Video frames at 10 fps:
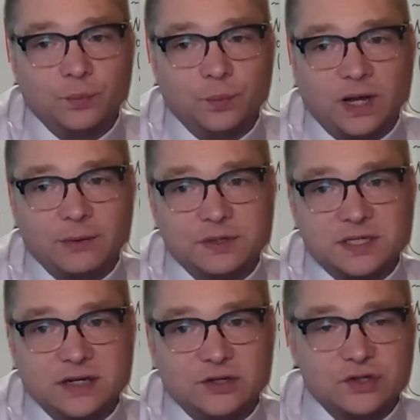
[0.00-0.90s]
what I would
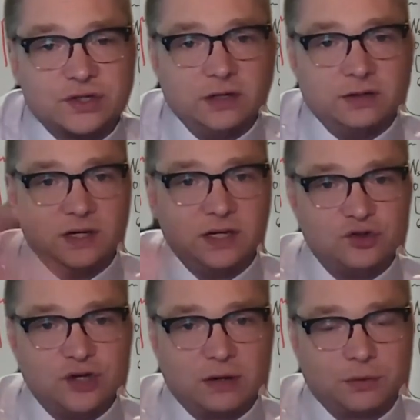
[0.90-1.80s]
say, just in
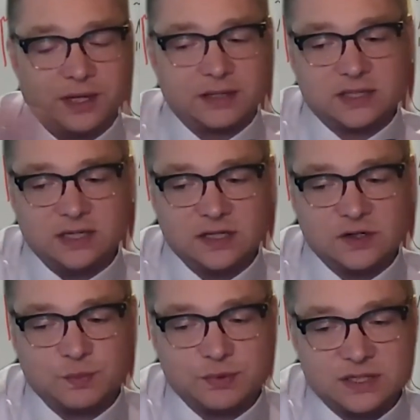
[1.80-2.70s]
general, without seeing the
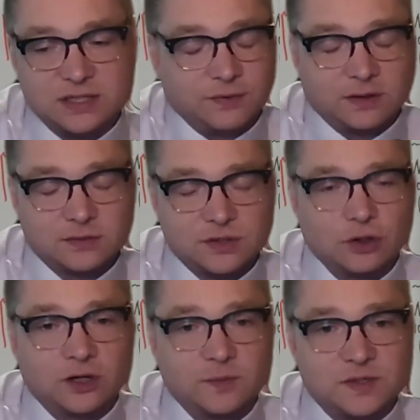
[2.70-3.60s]
specific
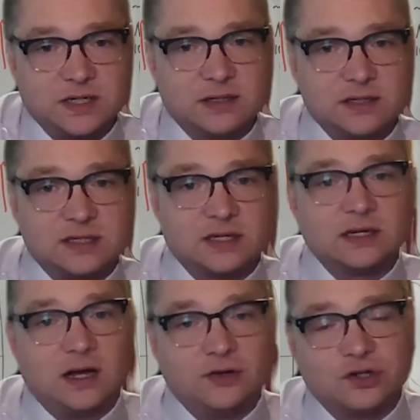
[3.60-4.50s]
circumstances.
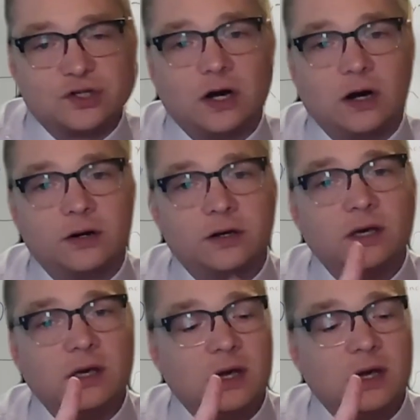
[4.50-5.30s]
Acknowledge it's hard,